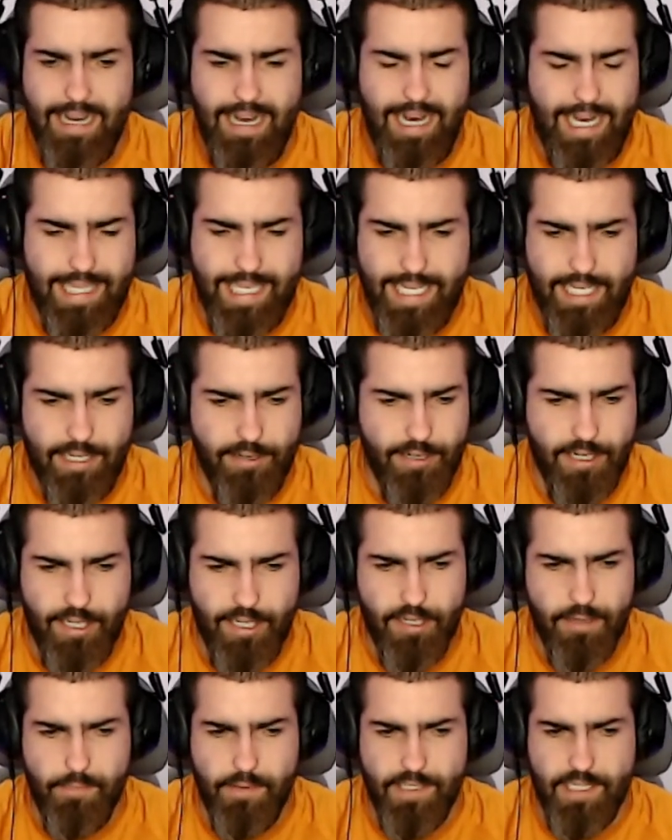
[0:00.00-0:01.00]
I think you're in a
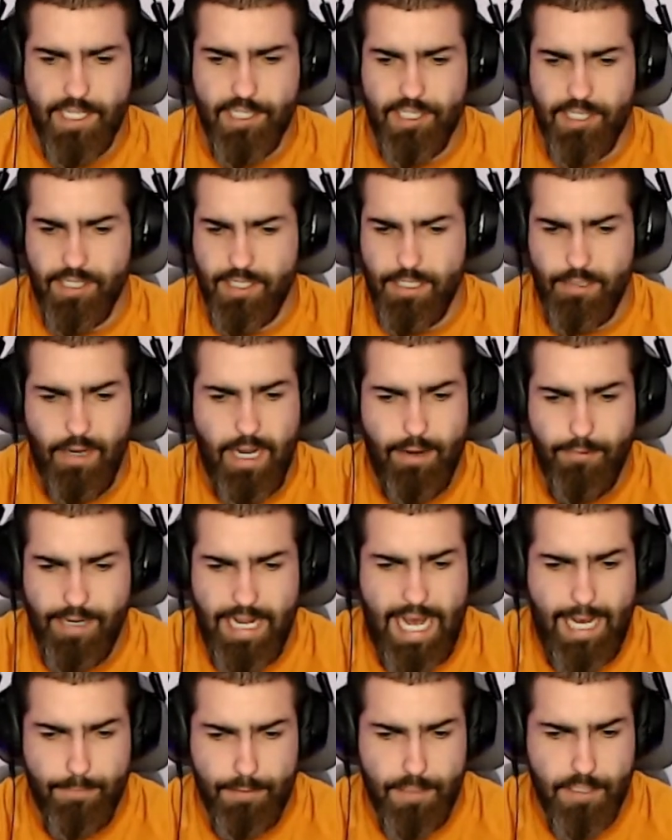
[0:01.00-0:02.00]
good position. So I would
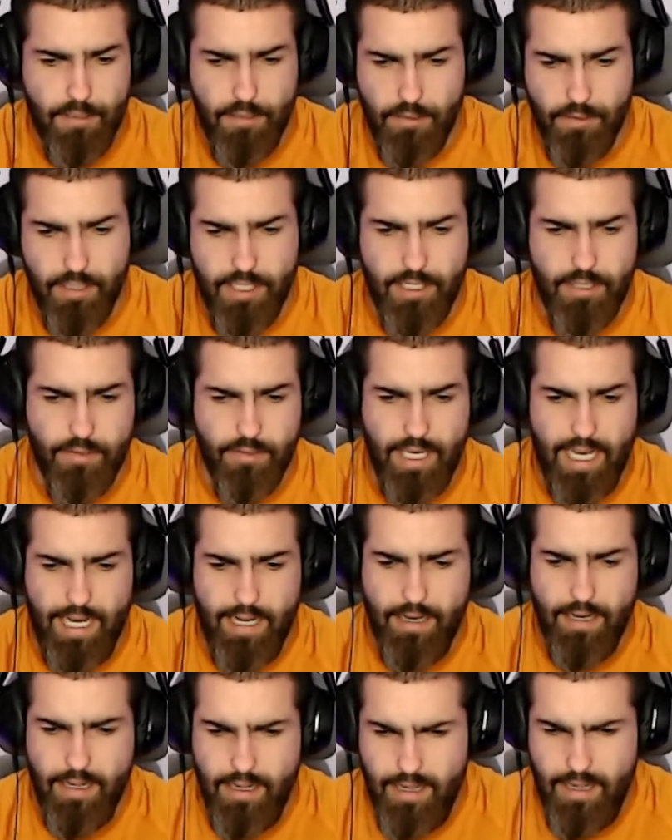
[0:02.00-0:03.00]
absolutely do that.